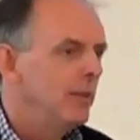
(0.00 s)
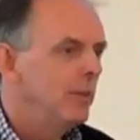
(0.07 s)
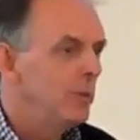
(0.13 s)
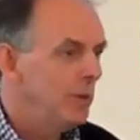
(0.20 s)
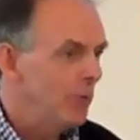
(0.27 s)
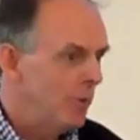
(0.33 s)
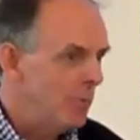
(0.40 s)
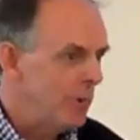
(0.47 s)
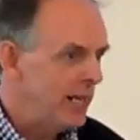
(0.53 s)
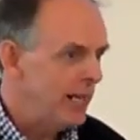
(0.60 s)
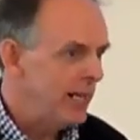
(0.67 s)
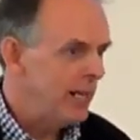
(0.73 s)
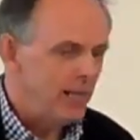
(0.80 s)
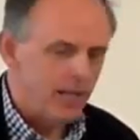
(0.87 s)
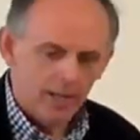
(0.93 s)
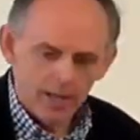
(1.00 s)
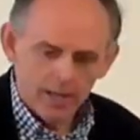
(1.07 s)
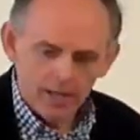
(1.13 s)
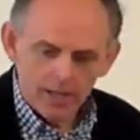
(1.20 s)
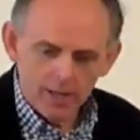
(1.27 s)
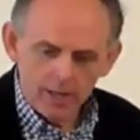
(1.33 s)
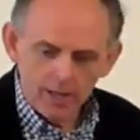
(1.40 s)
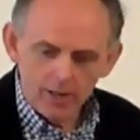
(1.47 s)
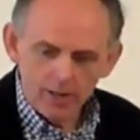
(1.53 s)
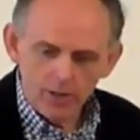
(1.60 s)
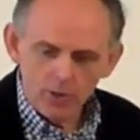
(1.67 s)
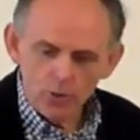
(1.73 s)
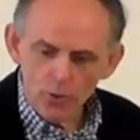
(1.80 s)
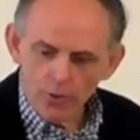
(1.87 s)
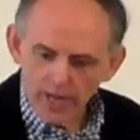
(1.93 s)
we will be
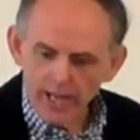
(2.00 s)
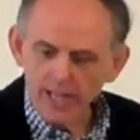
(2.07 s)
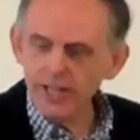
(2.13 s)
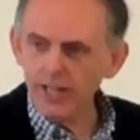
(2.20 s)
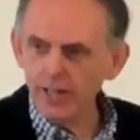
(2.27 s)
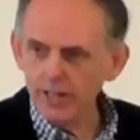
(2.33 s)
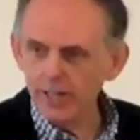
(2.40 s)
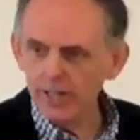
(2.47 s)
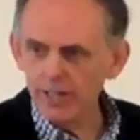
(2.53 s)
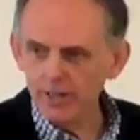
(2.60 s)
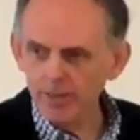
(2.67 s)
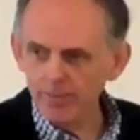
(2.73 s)
united.